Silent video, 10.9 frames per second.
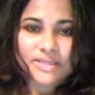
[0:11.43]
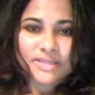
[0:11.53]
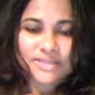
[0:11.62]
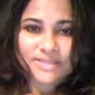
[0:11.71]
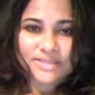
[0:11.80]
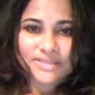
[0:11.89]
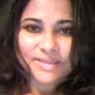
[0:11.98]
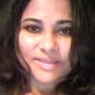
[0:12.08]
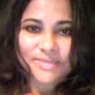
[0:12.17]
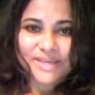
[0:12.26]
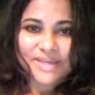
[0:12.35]

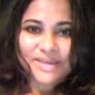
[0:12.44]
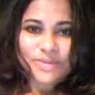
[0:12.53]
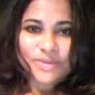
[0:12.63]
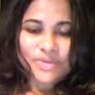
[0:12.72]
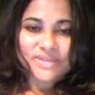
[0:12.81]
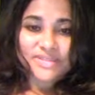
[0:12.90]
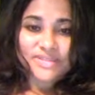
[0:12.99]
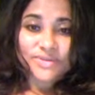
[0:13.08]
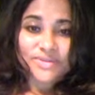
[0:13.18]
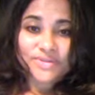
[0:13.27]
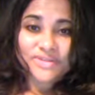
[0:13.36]
system, with
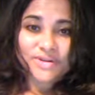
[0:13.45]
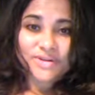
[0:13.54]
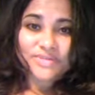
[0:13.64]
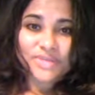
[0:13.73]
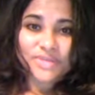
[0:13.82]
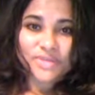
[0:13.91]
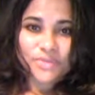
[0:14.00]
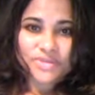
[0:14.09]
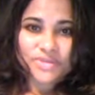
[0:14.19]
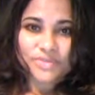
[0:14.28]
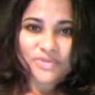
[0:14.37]
0 stars being the
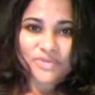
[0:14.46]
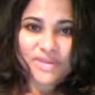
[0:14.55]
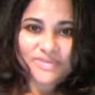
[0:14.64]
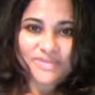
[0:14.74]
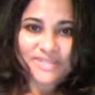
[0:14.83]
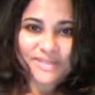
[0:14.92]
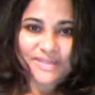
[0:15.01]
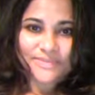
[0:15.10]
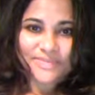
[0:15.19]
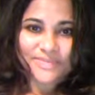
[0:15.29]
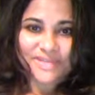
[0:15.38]
worst movie I've
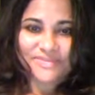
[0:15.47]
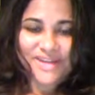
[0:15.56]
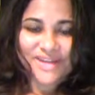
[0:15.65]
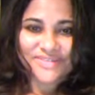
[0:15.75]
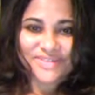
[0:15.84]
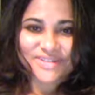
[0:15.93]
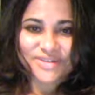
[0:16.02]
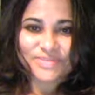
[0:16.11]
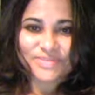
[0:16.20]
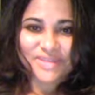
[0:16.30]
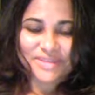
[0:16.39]
seen and 5
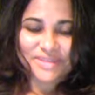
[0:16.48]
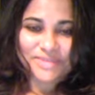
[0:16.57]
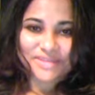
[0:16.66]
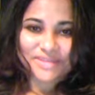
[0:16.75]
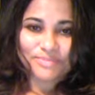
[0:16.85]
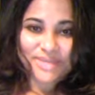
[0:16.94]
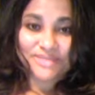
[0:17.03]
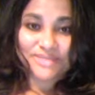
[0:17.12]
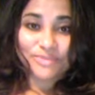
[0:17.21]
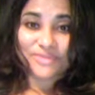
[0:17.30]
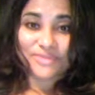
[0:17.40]
stars being the
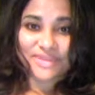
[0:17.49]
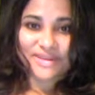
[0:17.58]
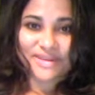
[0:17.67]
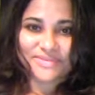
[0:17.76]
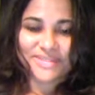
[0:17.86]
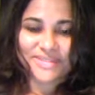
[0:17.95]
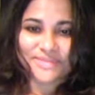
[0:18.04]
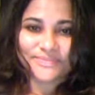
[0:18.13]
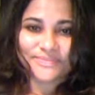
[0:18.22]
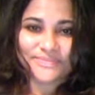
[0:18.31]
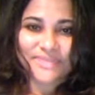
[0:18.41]
best movie that I've
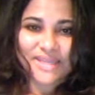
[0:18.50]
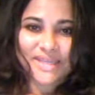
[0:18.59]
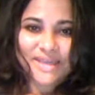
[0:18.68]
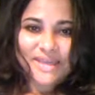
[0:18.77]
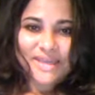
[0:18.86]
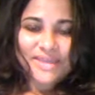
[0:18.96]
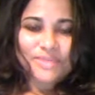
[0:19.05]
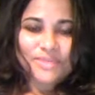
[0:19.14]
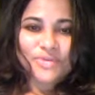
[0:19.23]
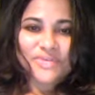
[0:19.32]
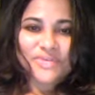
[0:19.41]
seen.
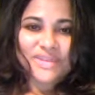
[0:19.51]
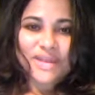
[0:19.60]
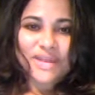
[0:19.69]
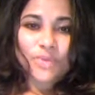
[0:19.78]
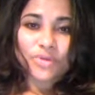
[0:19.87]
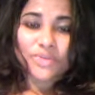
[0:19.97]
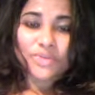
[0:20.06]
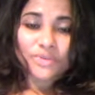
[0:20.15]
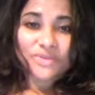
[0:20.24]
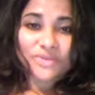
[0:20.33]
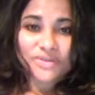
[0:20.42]
The movie that I will be
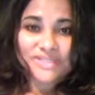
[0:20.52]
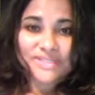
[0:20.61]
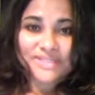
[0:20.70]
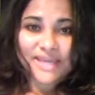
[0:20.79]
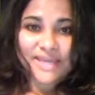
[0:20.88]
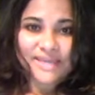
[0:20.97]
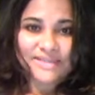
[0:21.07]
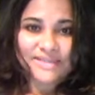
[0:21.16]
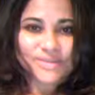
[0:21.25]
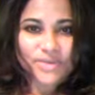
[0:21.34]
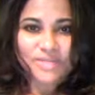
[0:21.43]
reviewing today
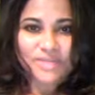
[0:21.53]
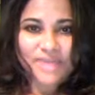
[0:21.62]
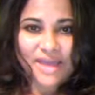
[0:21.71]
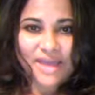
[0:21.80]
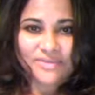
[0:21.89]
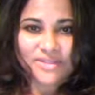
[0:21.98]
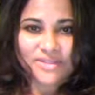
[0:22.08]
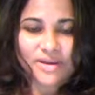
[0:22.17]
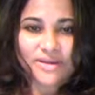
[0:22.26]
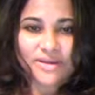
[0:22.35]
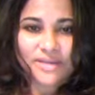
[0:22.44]
is going to be Avatar.